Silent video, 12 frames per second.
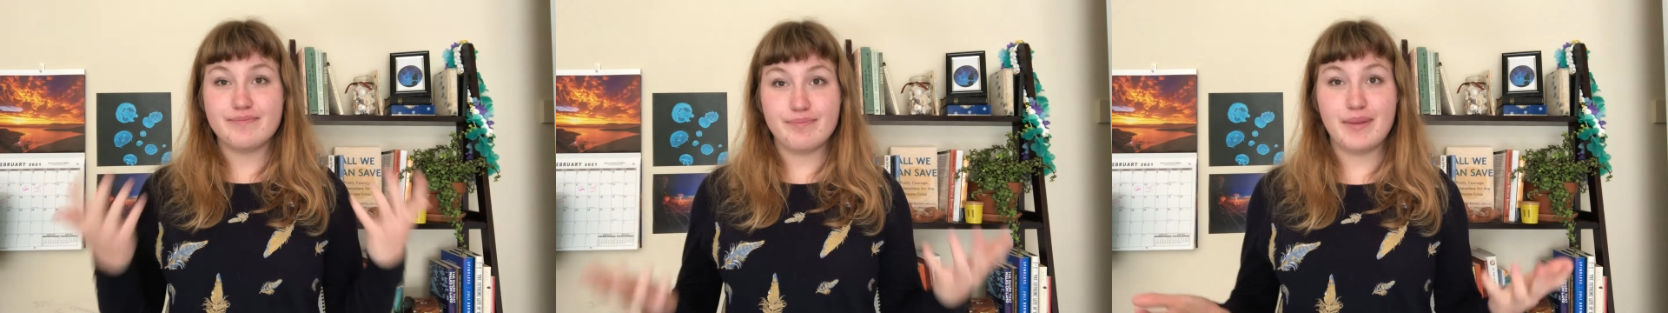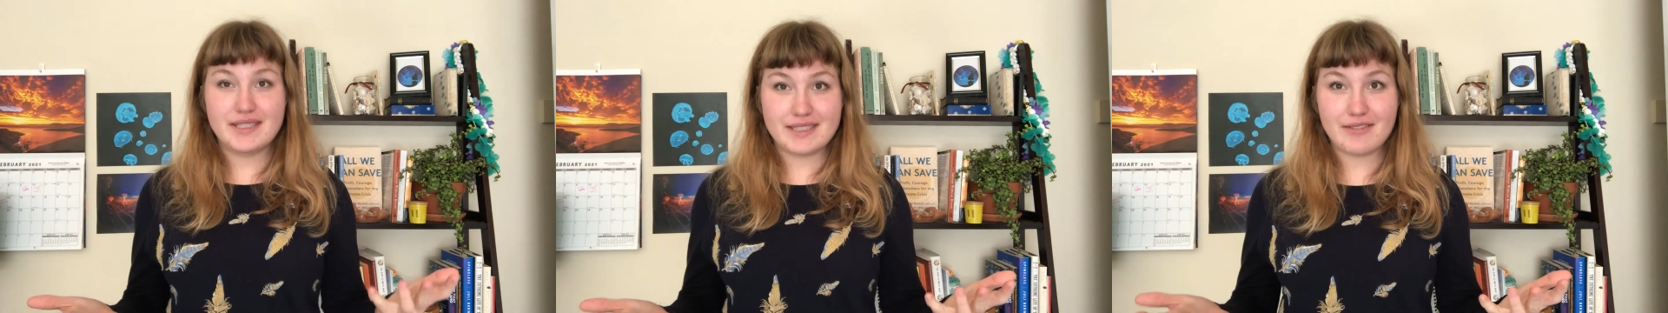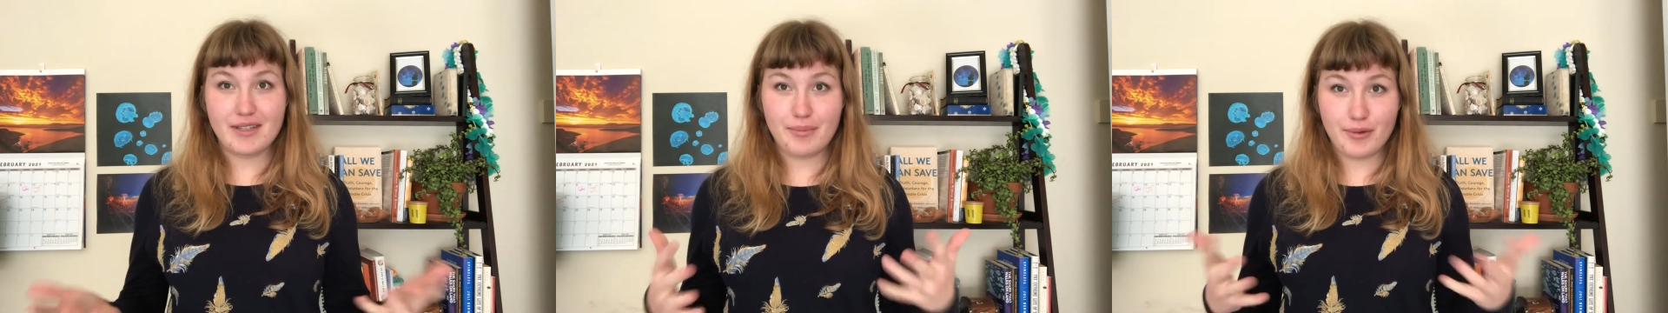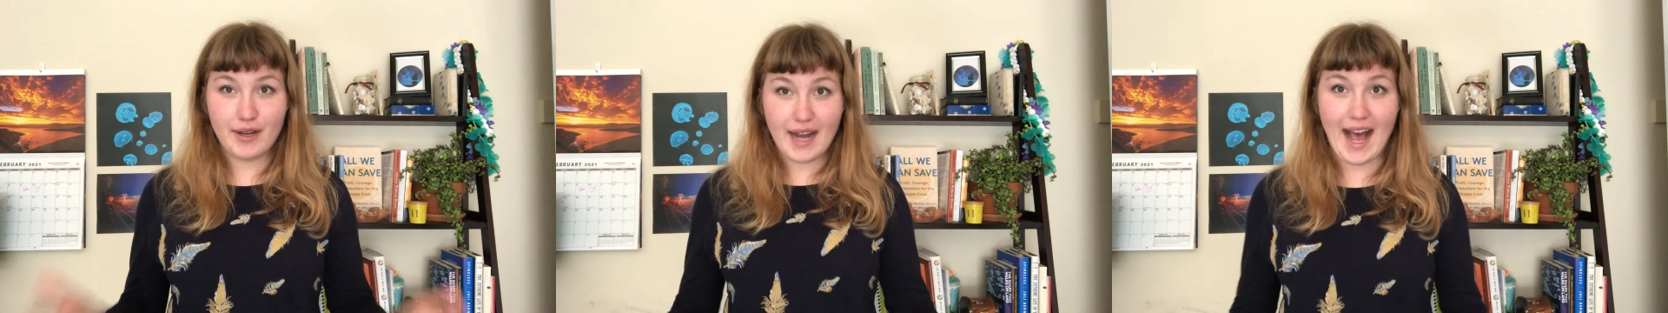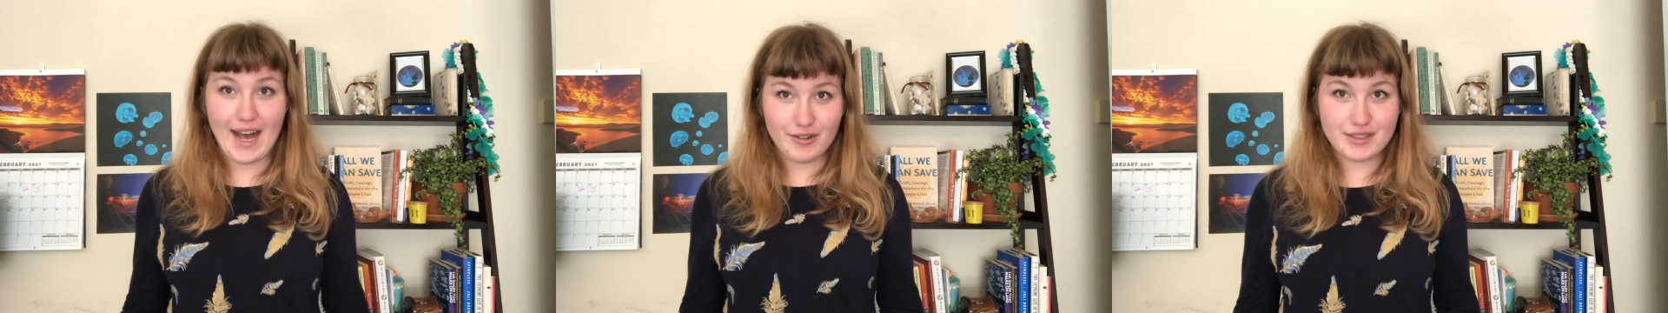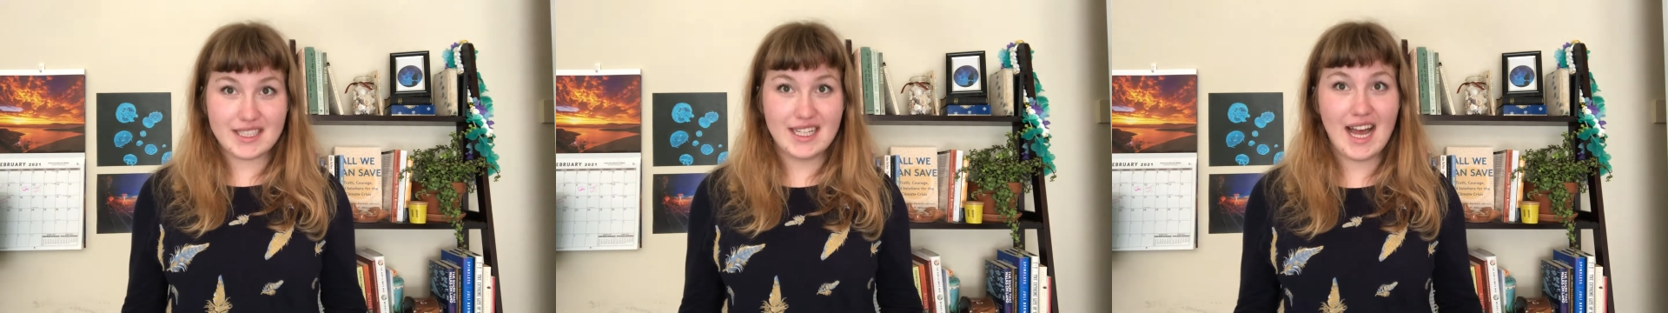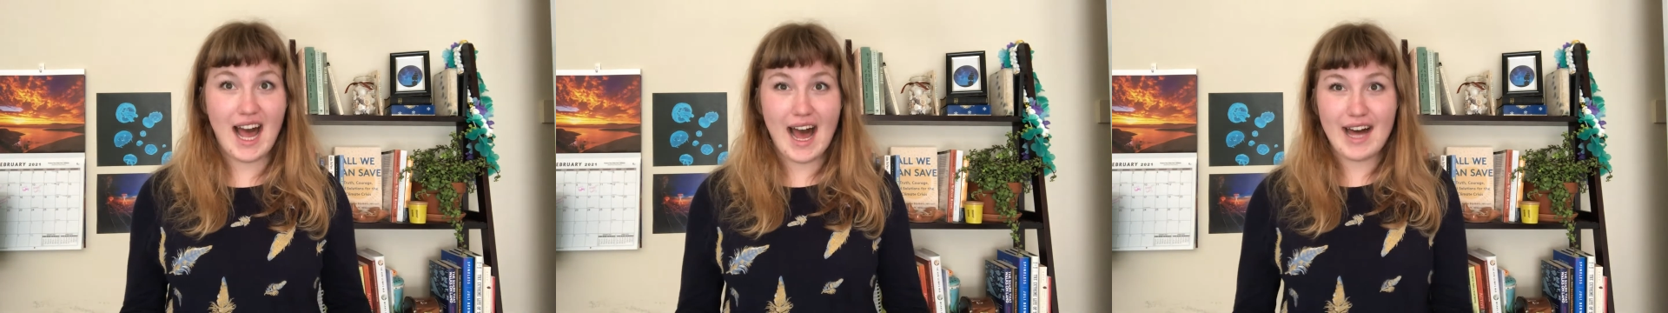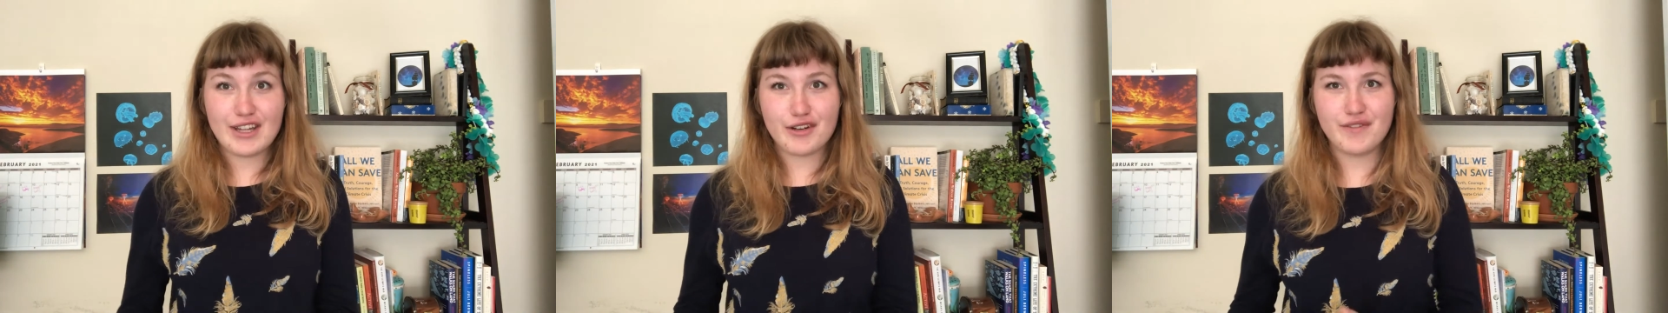basically put out
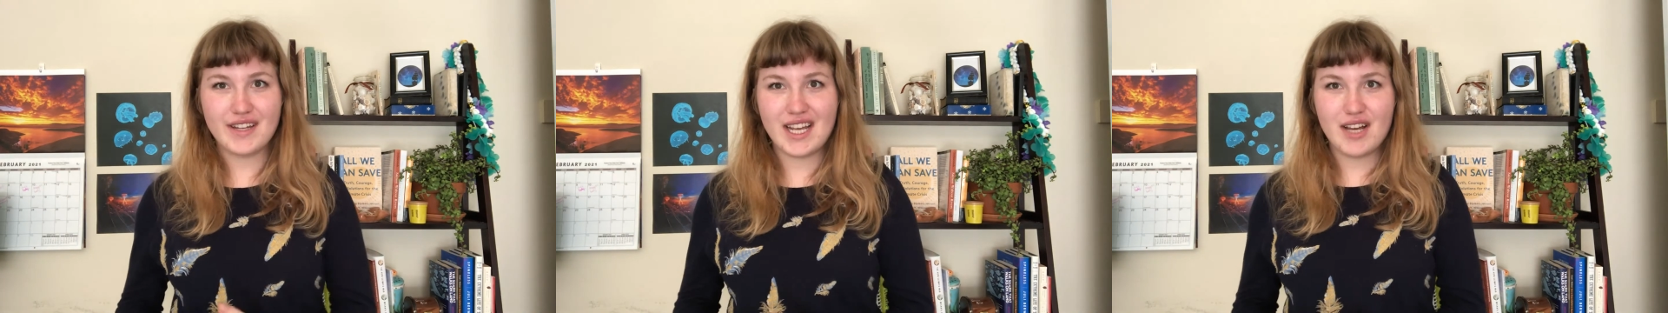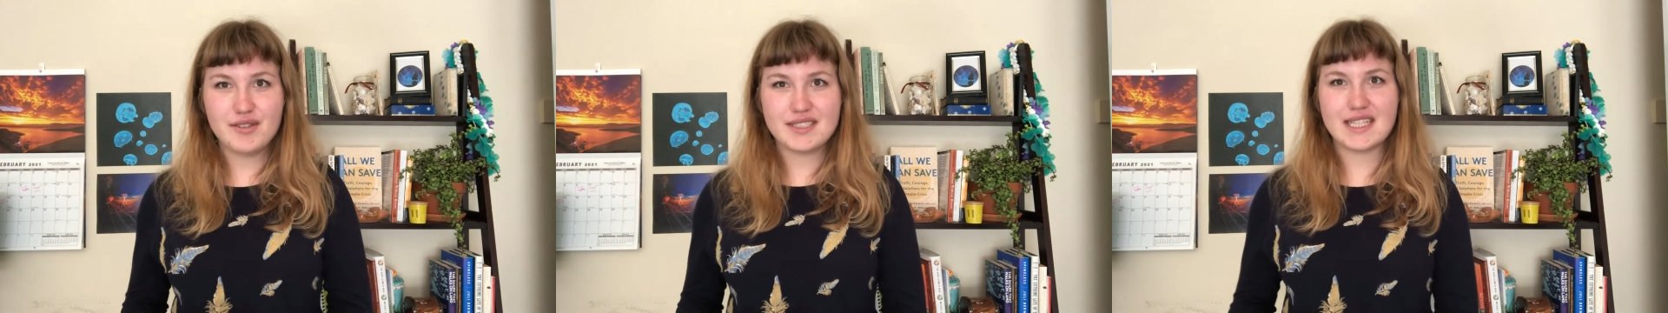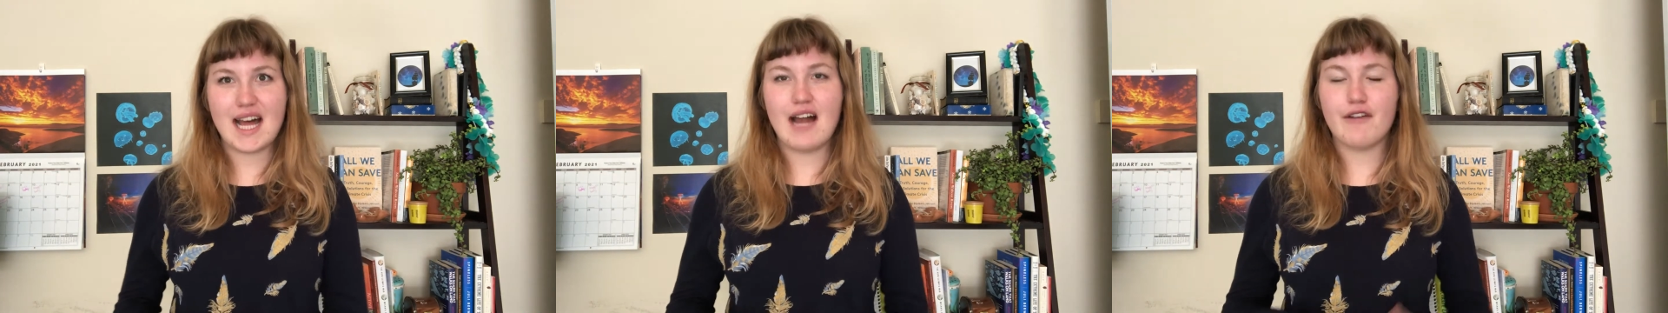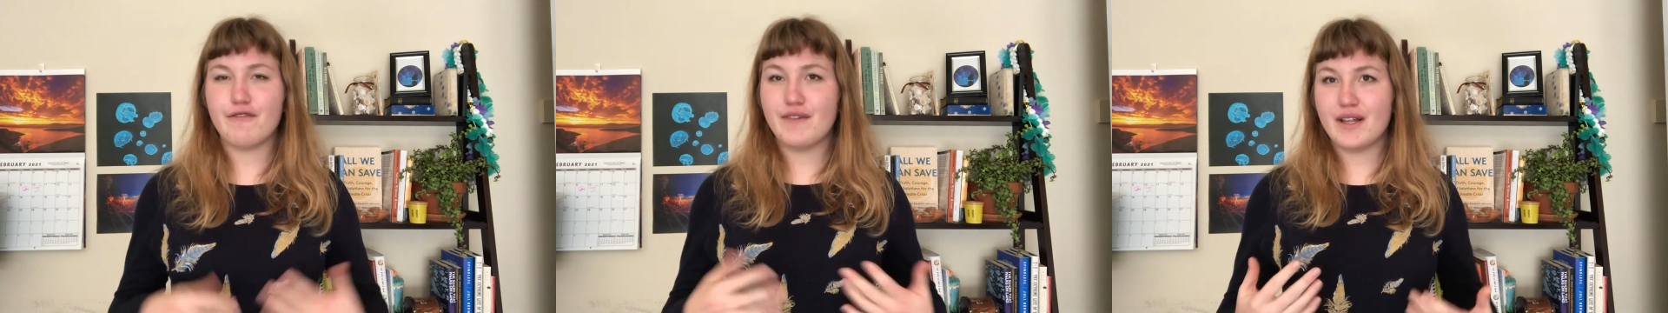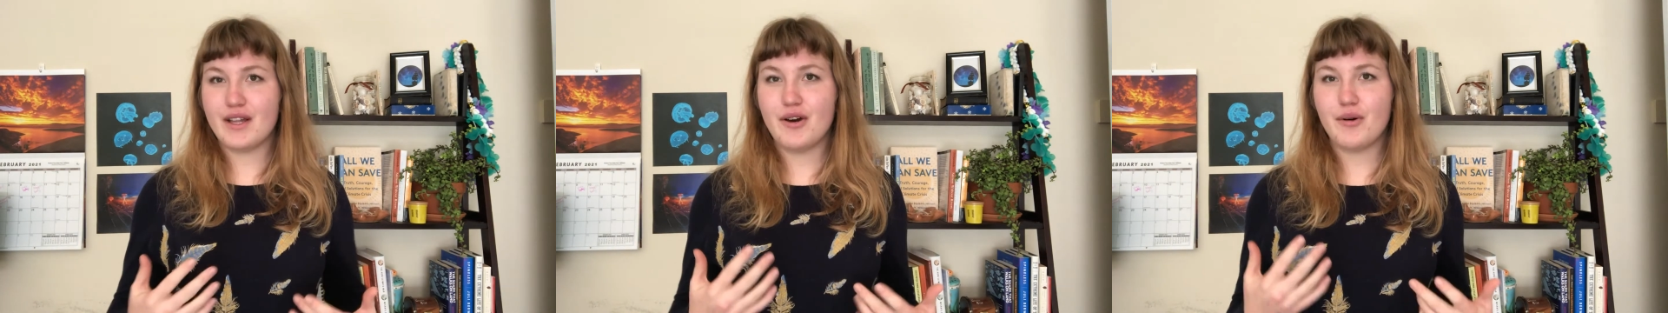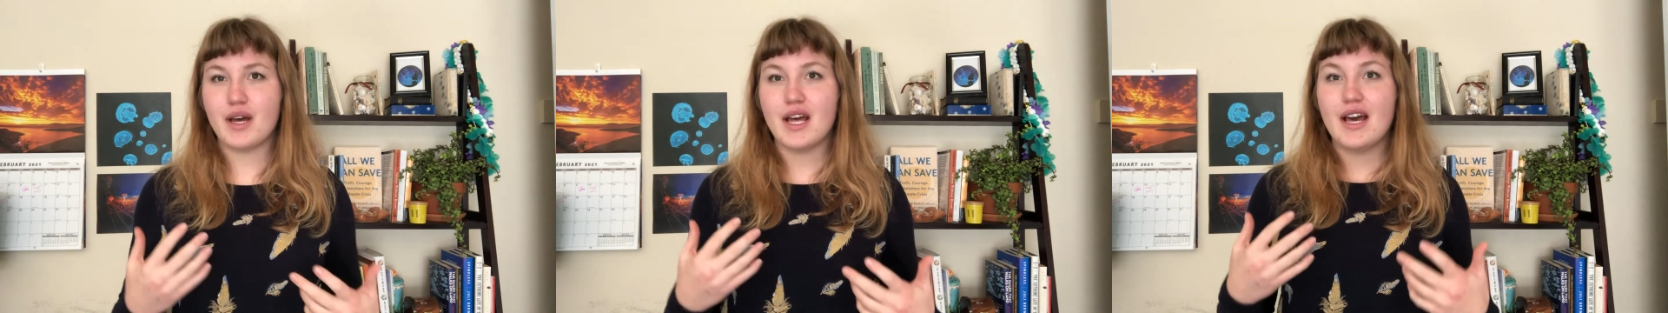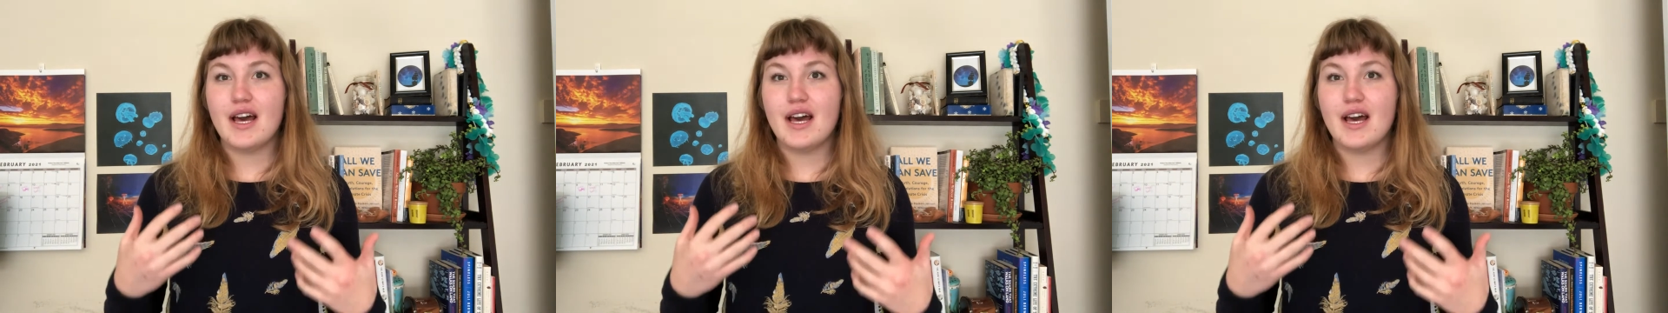other videos that fellow